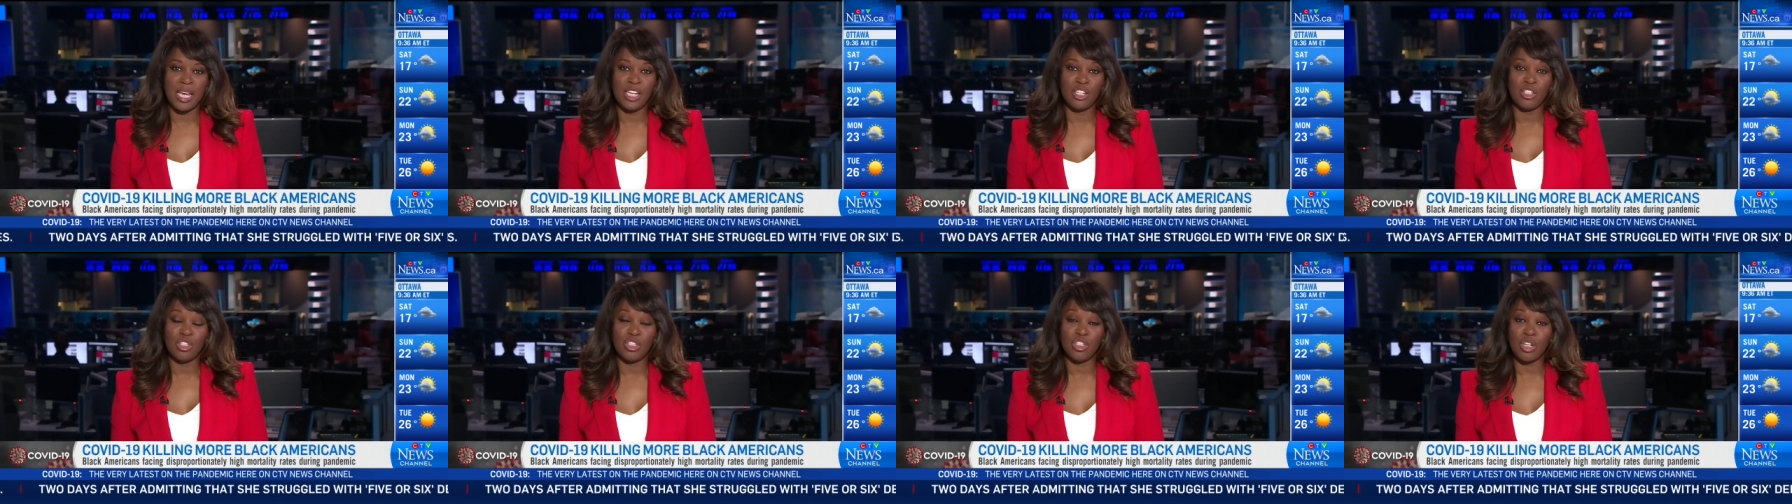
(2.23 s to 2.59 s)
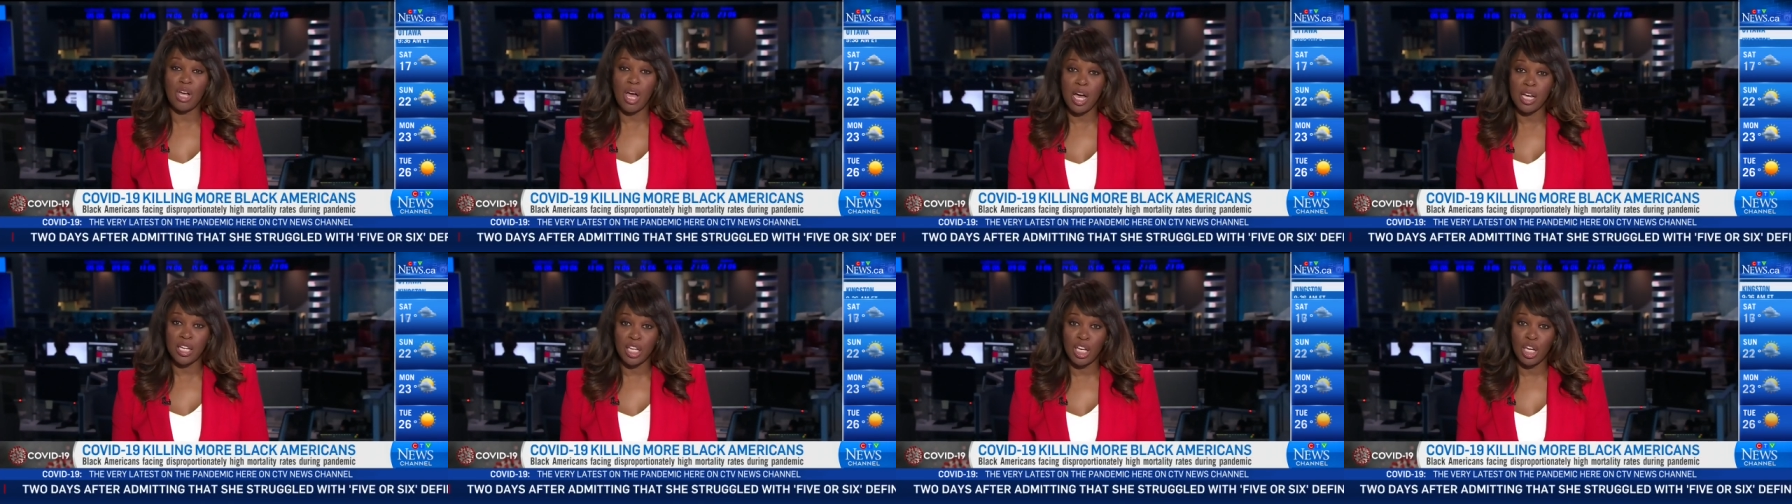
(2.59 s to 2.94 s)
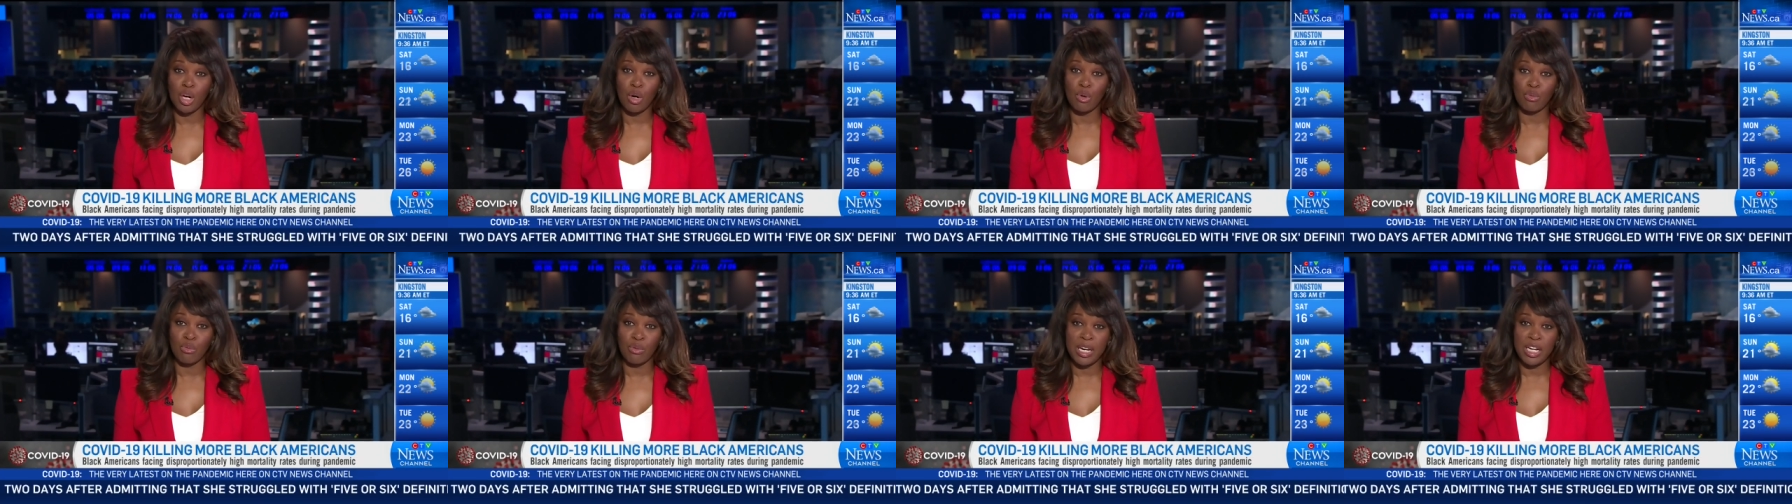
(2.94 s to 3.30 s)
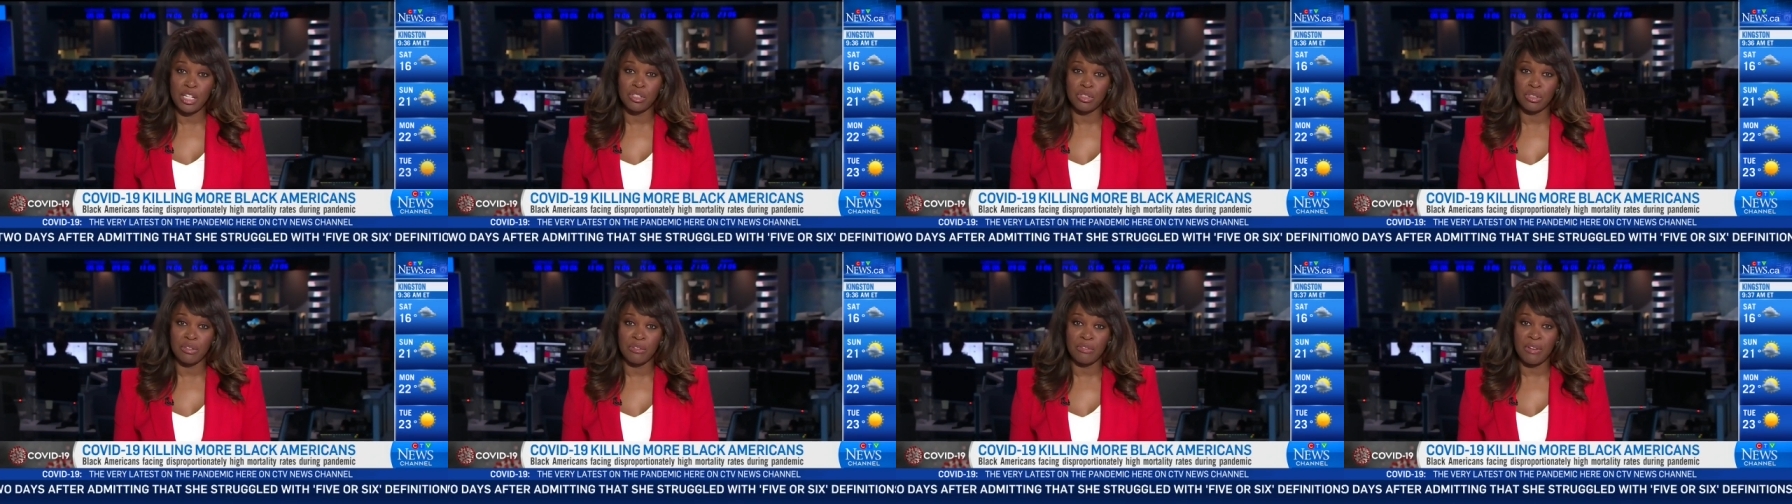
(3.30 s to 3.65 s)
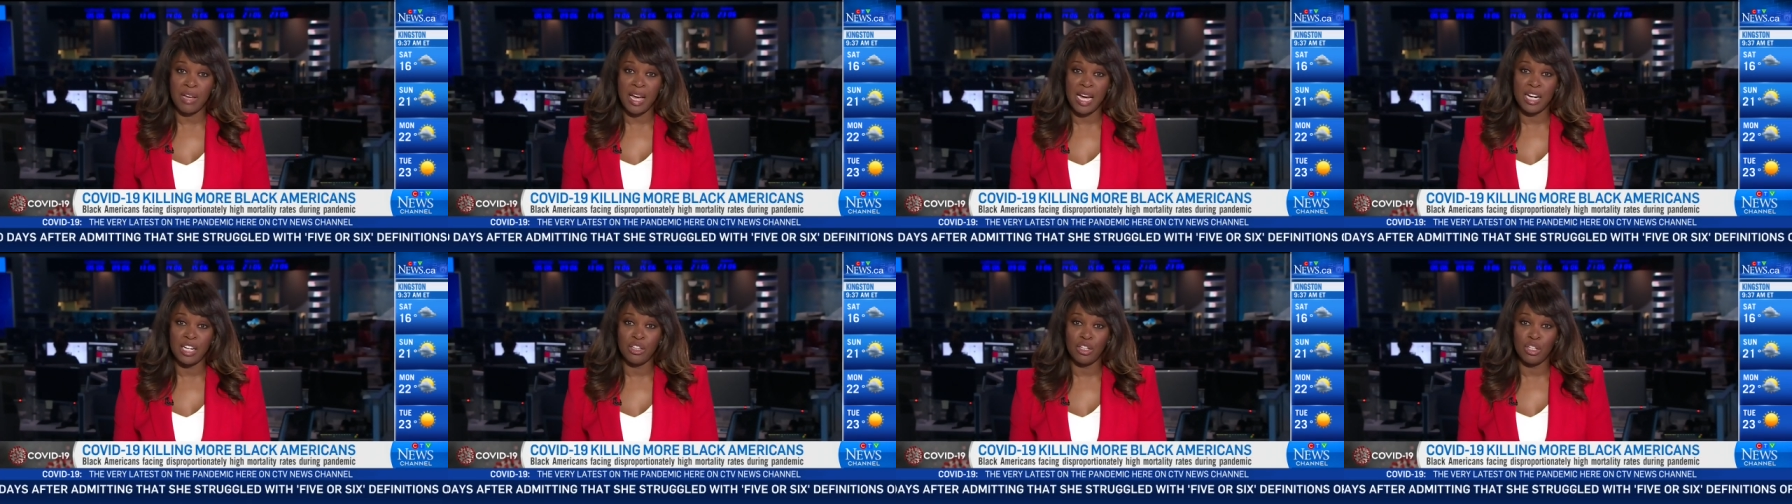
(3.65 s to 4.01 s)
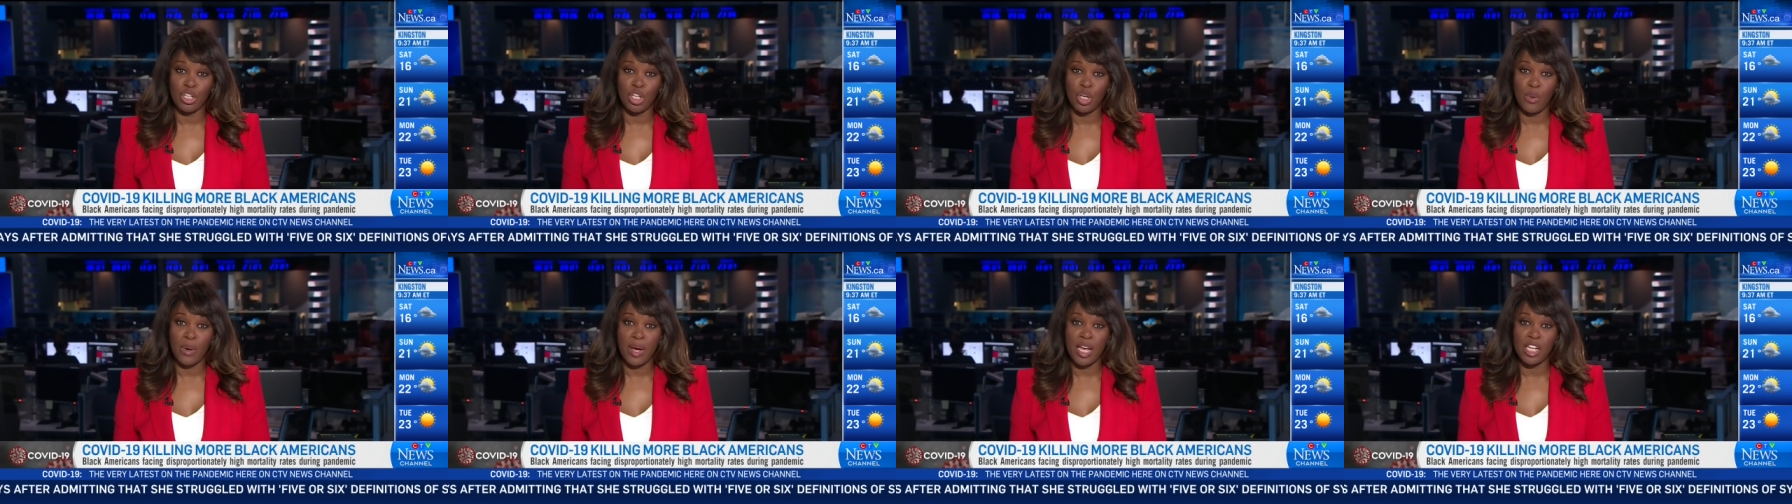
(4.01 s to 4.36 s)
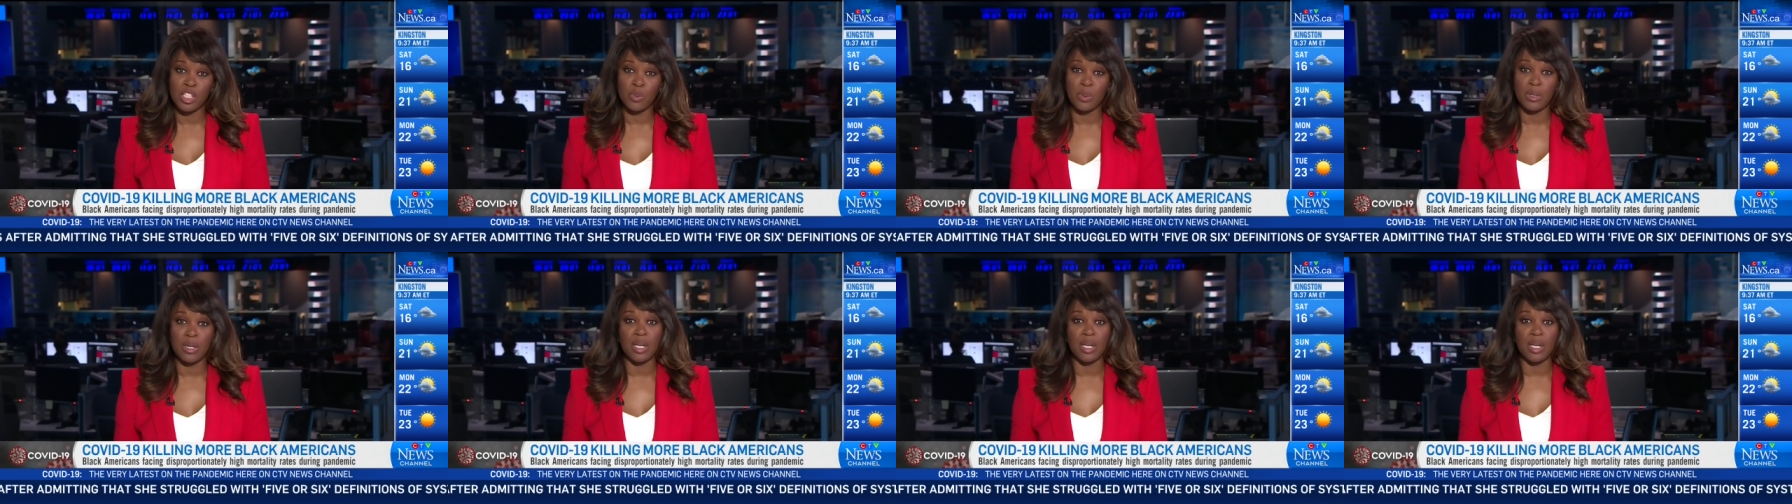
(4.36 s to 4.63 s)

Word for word: a shocking racial divide in the U.S.